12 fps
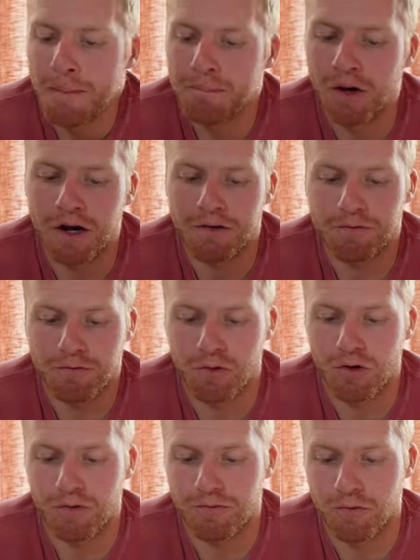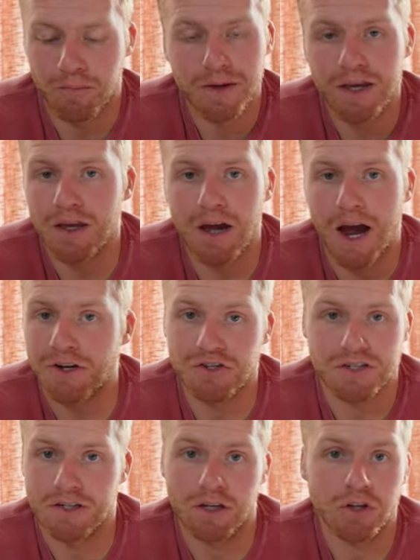But for, for me, I
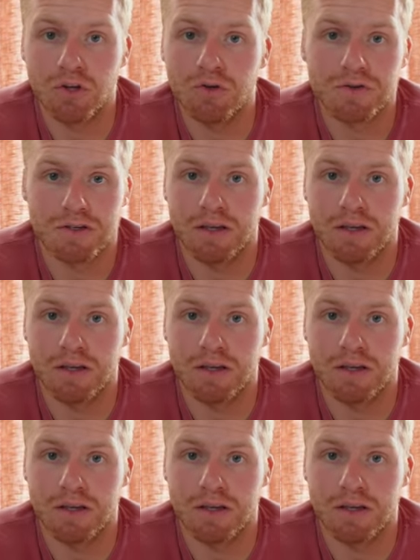just didn't use